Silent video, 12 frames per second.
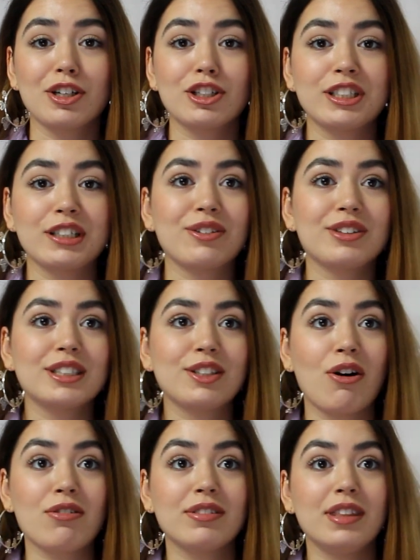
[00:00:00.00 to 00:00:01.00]
gonna check out the
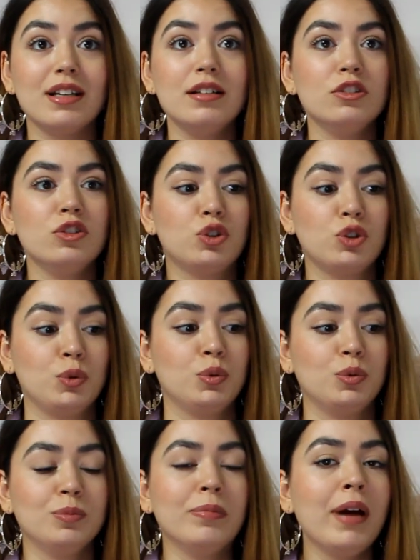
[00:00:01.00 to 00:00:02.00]
song Dil
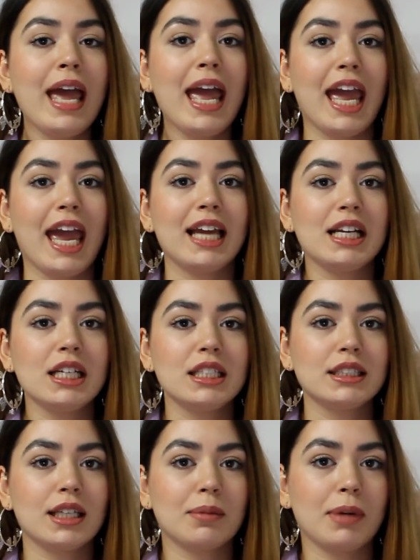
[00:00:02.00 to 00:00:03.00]
Jhoom and it
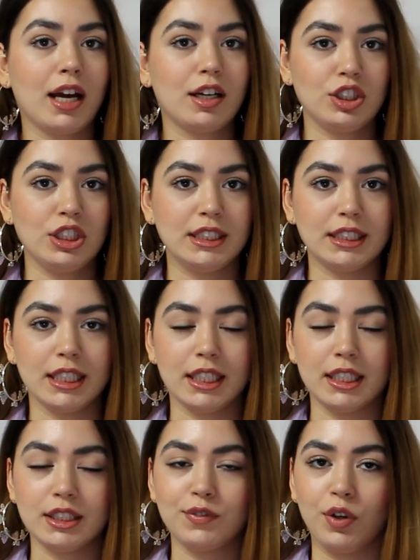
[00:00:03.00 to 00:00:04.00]
is sung by Arijit
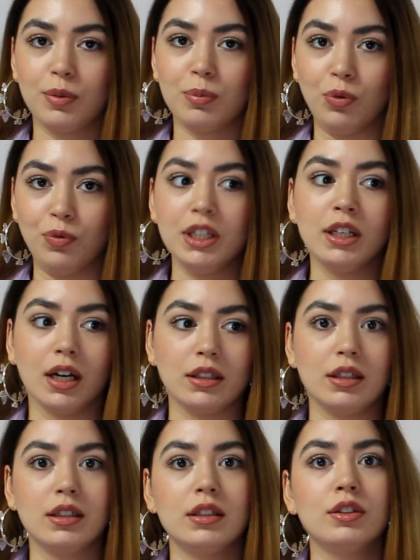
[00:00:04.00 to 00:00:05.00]
Singh it's for the movie
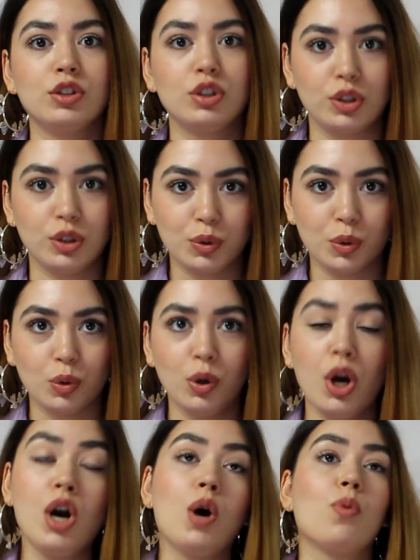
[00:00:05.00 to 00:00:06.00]
Gadar
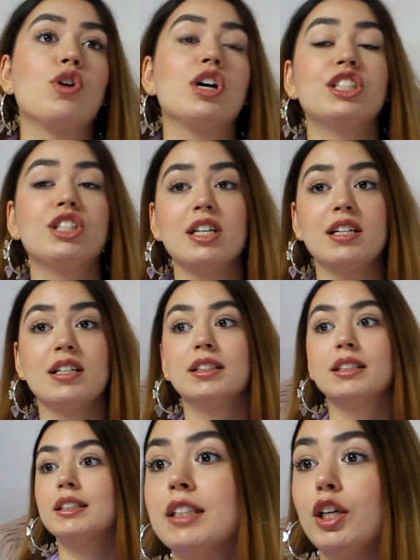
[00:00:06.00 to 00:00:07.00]
2 which
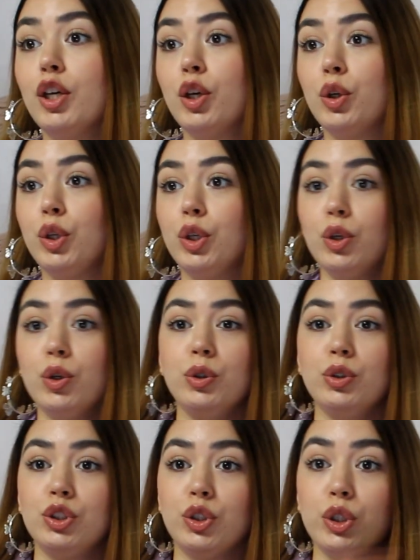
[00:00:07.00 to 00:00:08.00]
is a
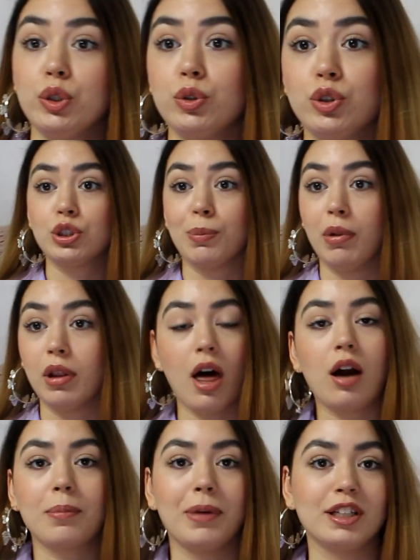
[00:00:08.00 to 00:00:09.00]
huge huge
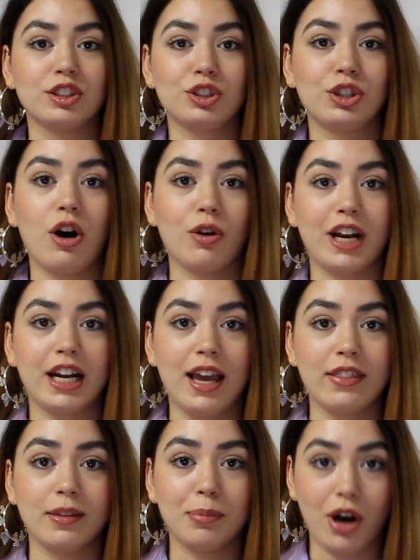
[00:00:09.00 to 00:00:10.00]
blockbuster already
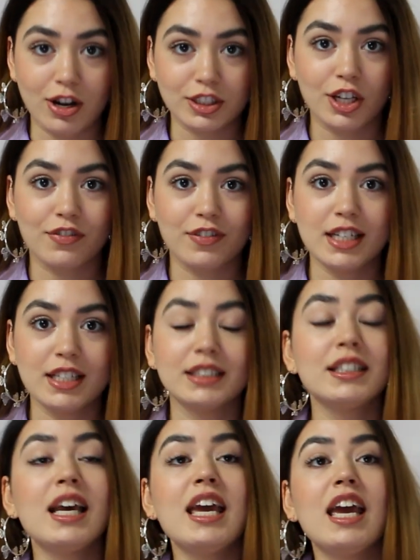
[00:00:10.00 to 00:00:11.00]
at the box
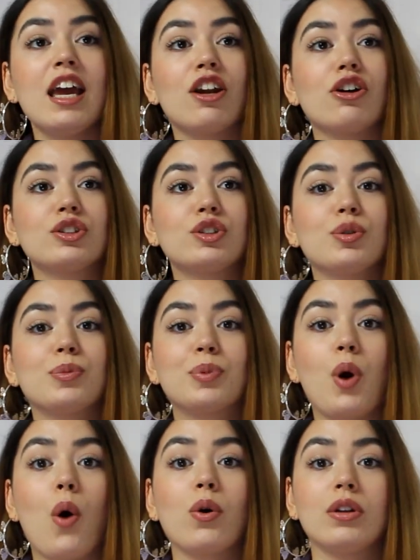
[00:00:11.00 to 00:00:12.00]
office. It also
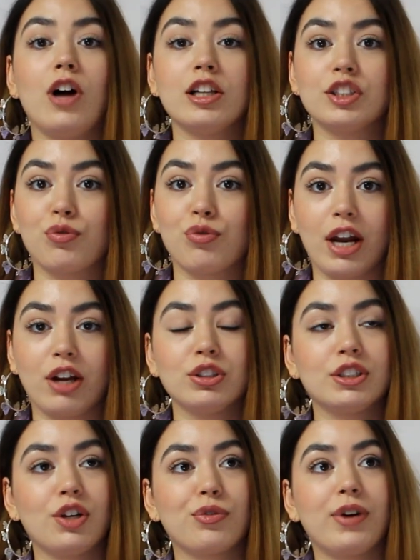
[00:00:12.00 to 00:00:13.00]
broke lots of
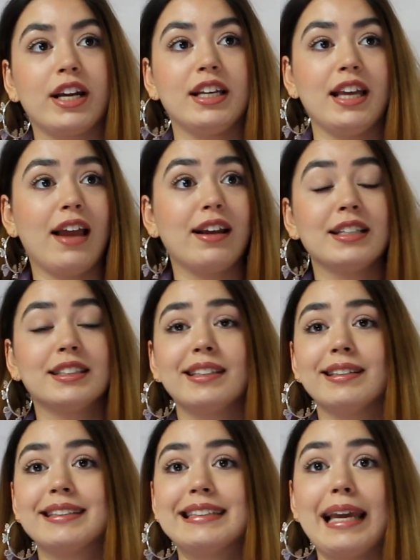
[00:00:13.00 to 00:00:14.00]
records already and it's
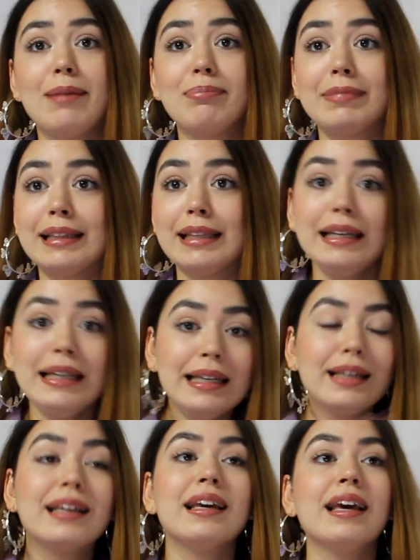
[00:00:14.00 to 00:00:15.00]
in the same
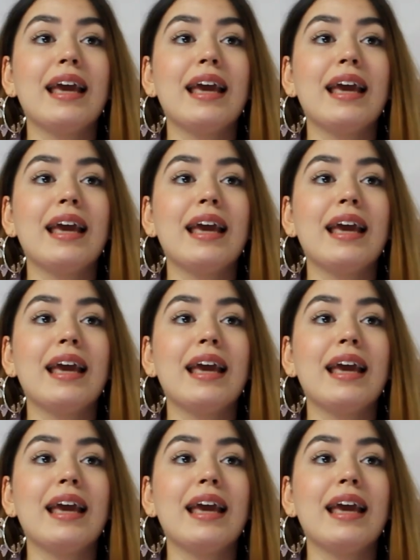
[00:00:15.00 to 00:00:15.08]
league